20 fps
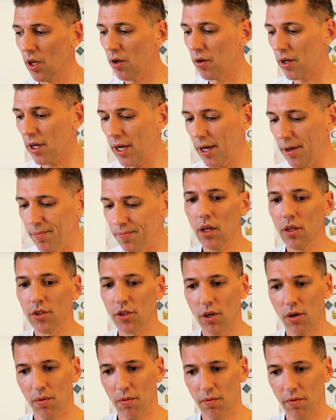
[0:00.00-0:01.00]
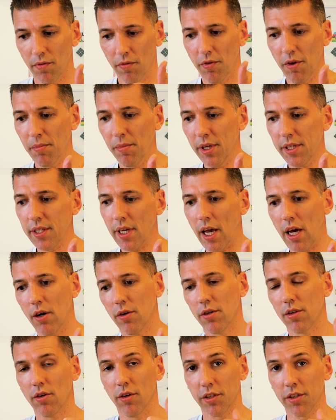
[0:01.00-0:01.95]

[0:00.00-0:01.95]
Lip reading: Okay, so we miss out